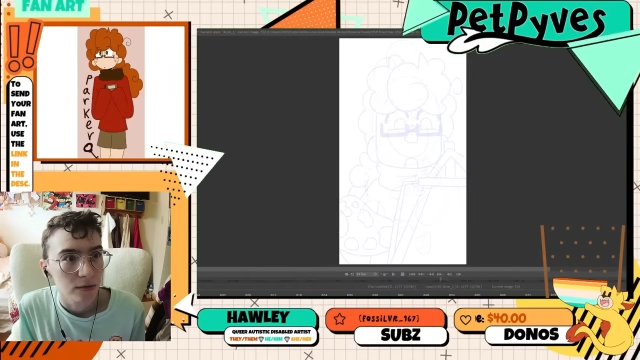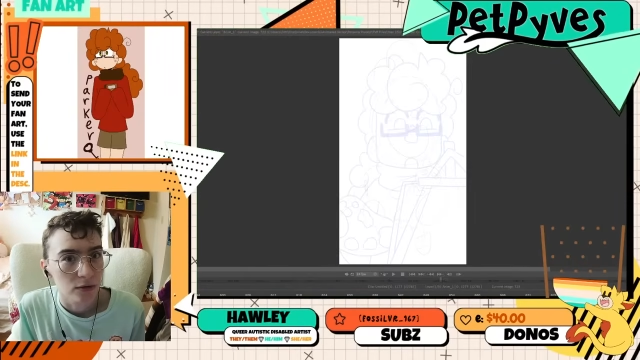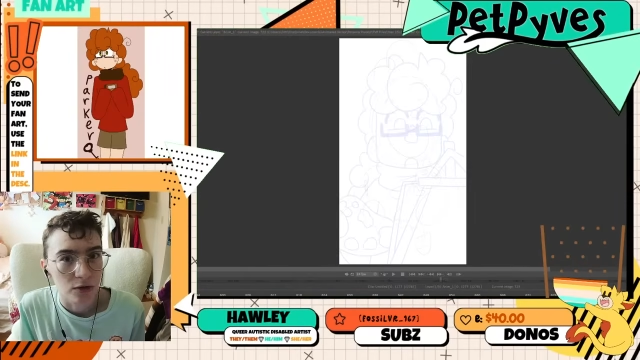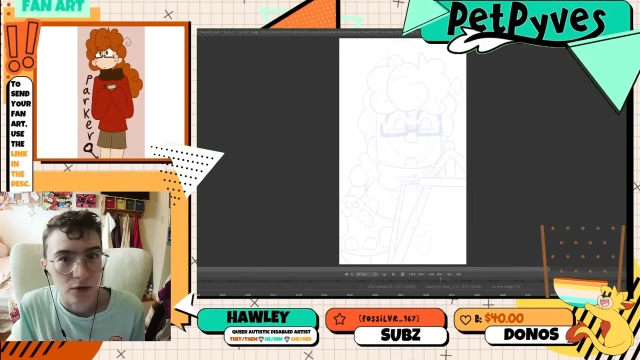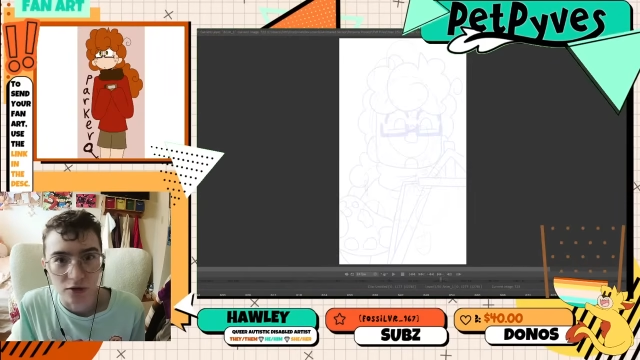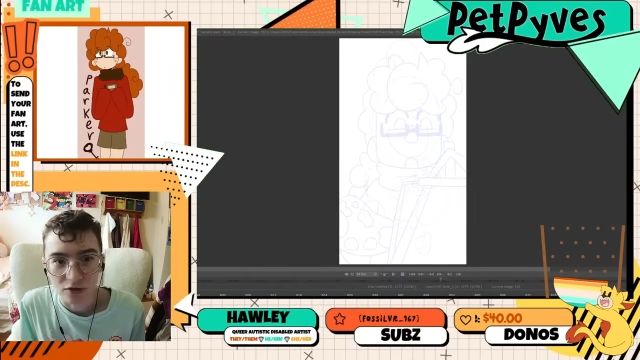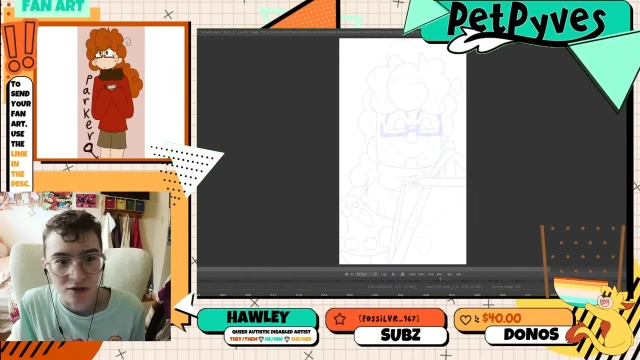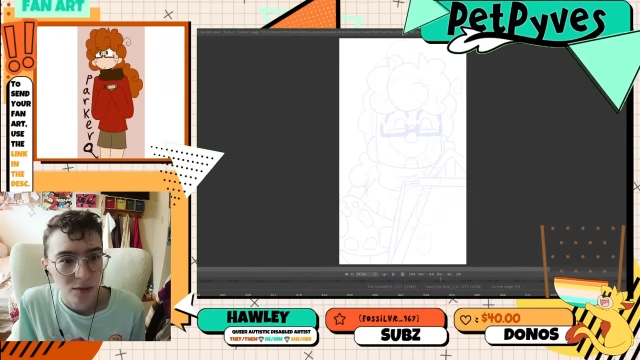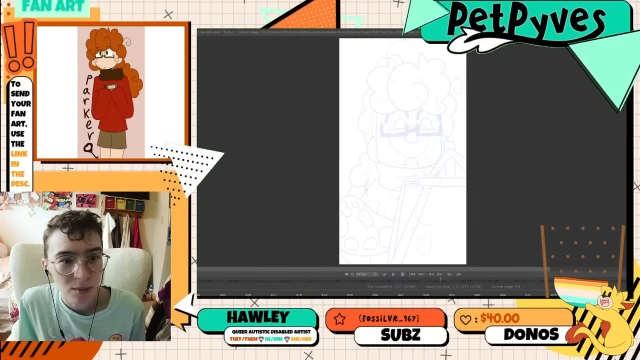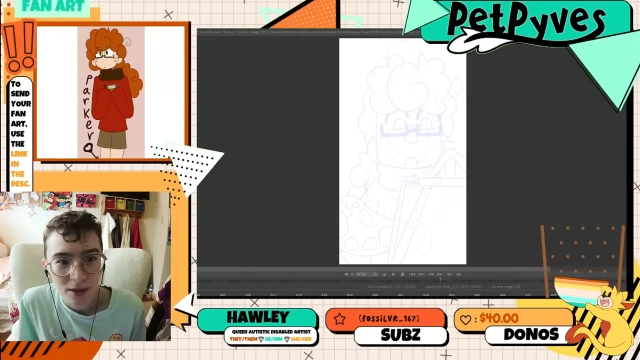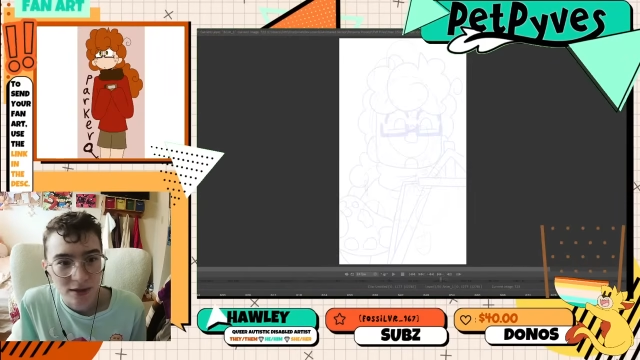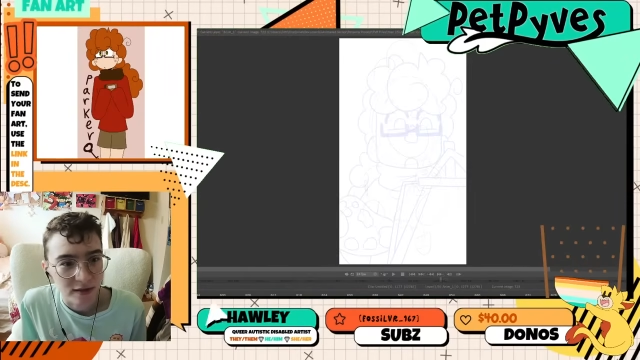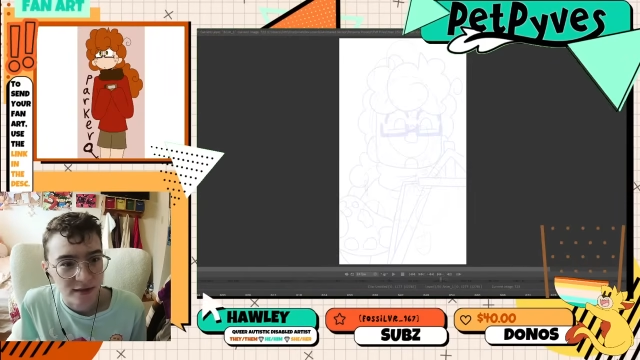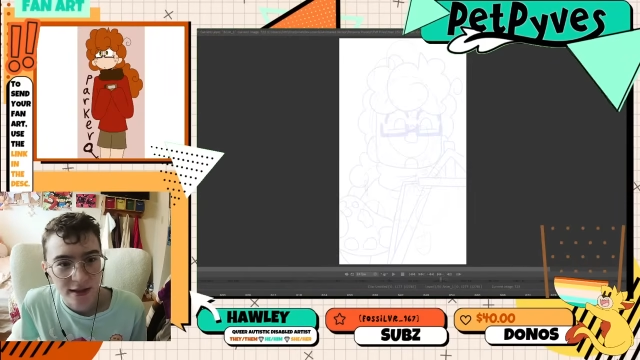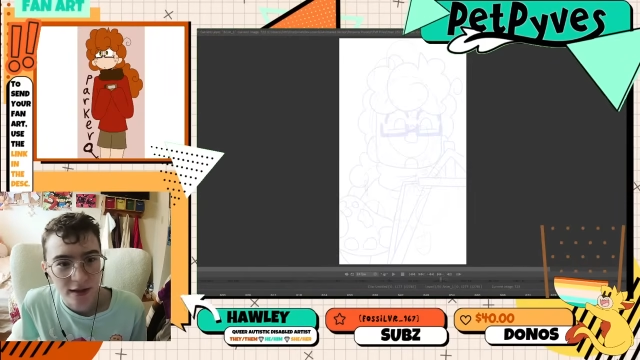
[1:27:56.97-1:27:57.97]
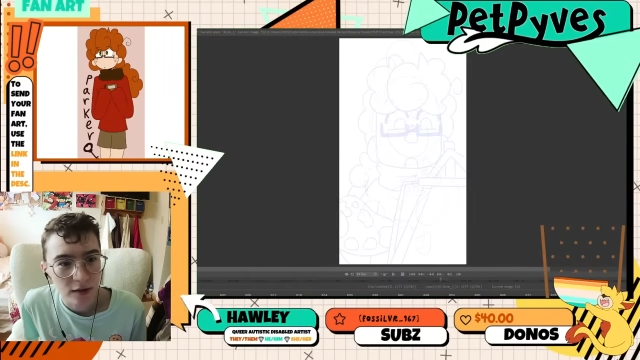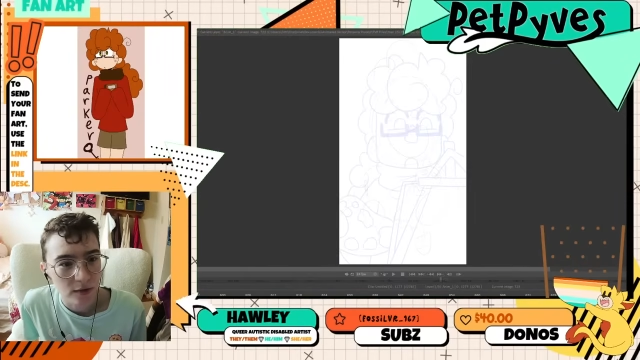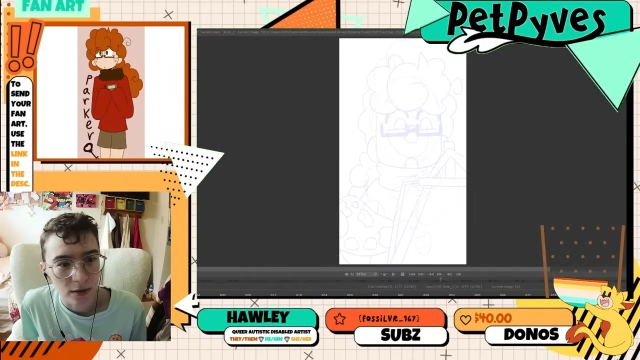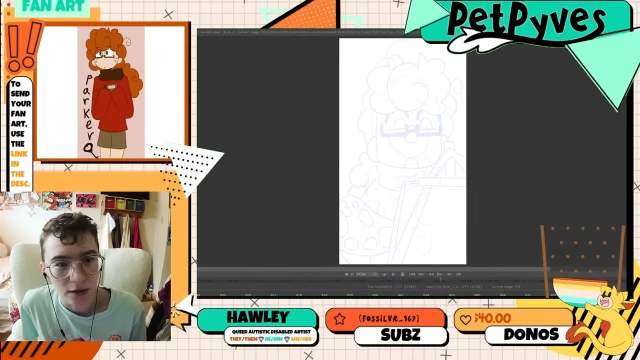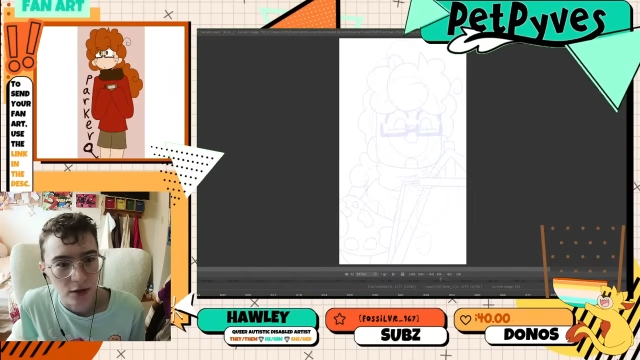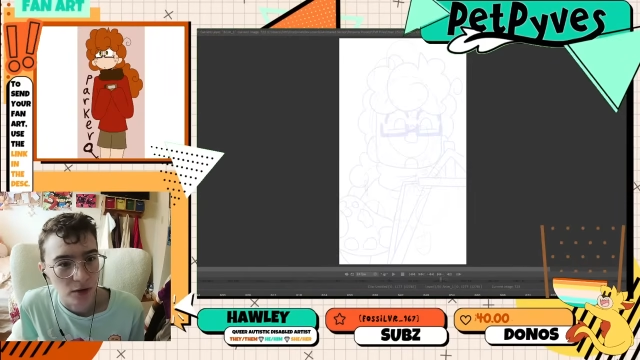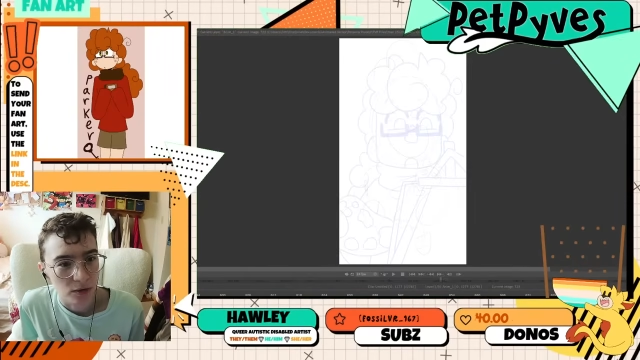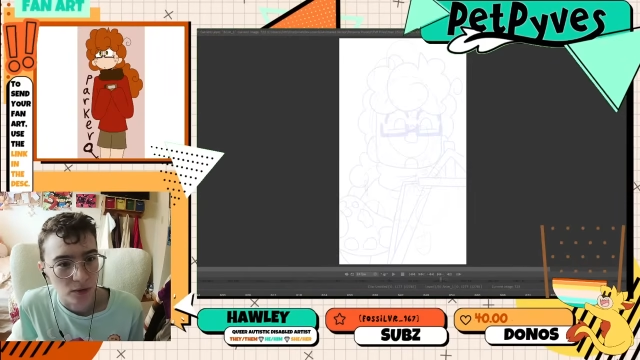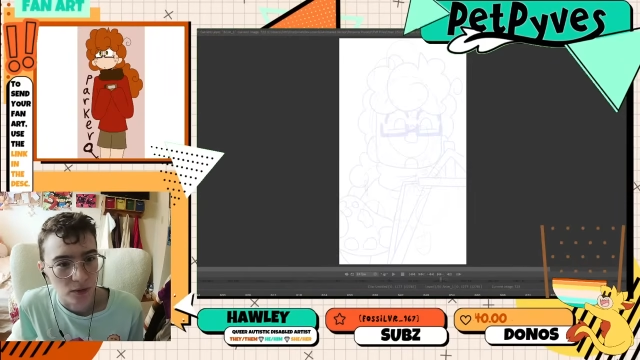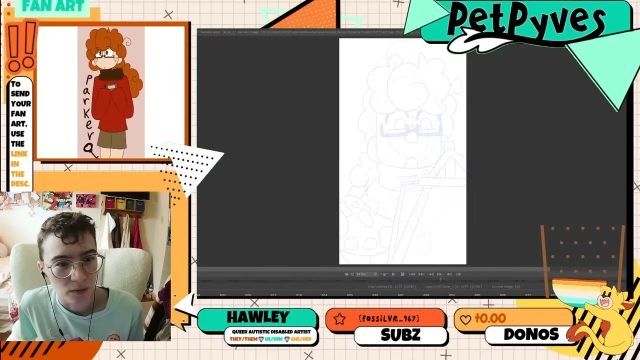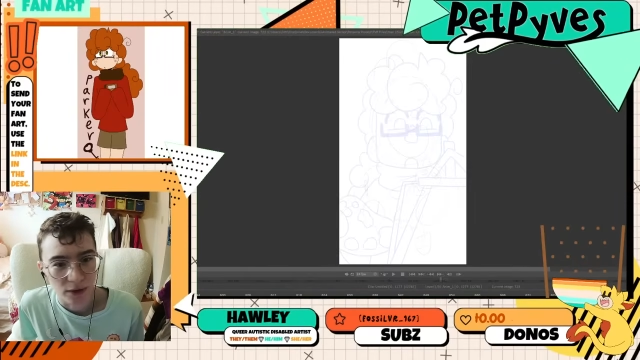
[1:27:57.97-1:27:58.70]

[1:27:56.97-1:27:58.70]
there's nobody censoring you